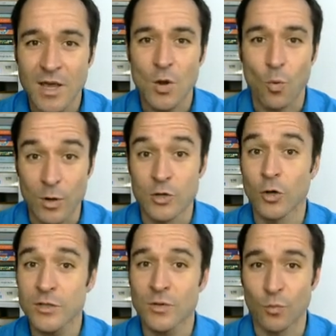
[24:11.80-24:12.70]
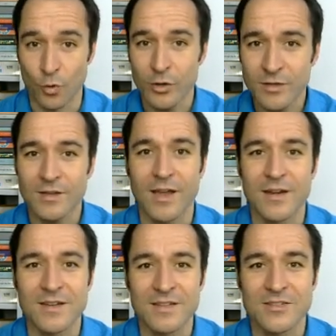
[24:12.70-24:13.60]
will not work and
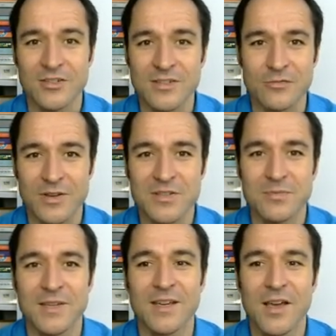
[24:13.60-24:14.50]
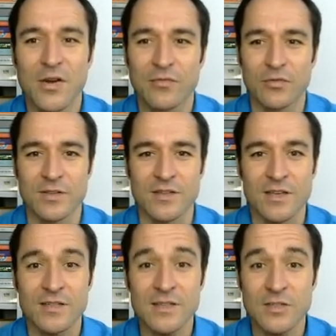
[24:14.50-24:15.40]
is just a recipe for
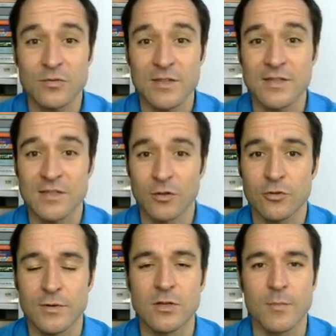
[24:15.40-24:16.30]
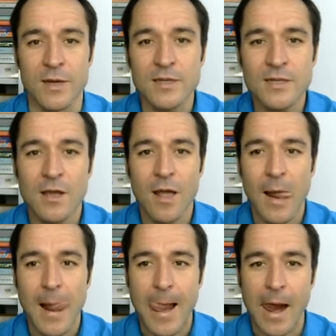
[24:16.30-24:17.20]
disaster. So this is not recommended.
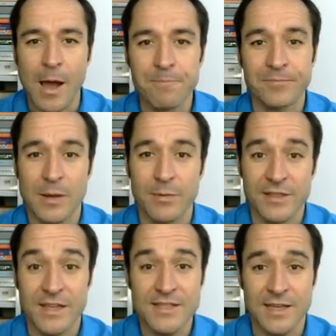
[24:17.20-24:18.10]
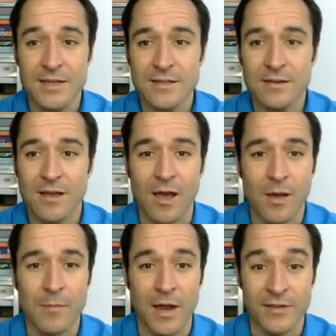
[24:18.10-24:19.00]
Um, but that said, um,
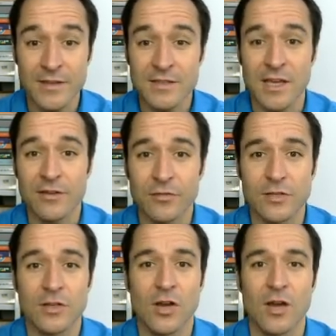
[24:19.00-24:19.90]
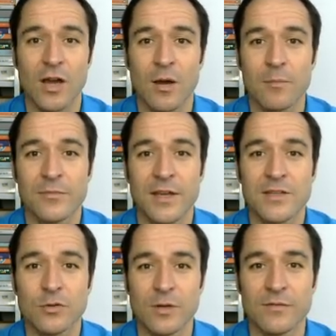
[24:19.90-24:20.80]
I think the effort um, that
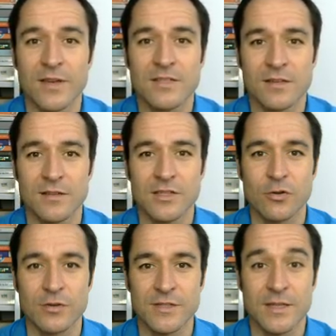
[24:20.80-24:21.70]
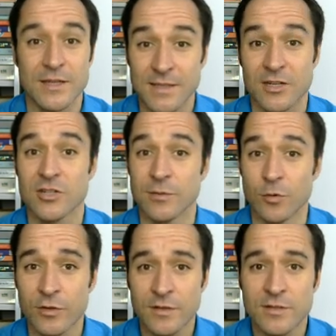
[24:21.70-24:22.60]
you'll invest in this course is actually
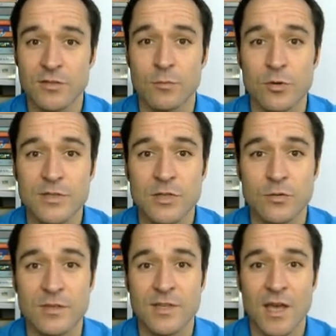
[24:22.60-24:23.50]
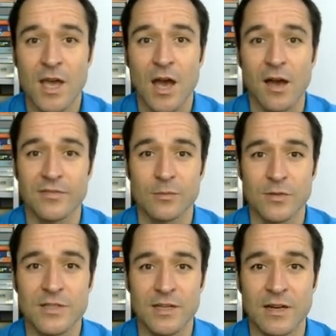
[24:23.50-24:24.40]
worth it. So most students afterwards
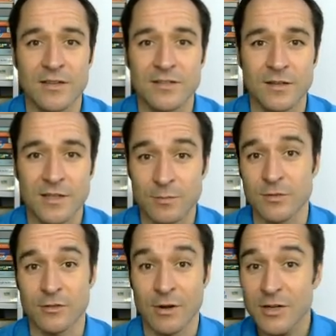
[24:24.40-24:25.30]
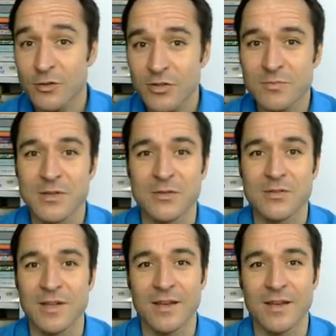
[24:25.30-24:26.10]
tell us that this was a great course because they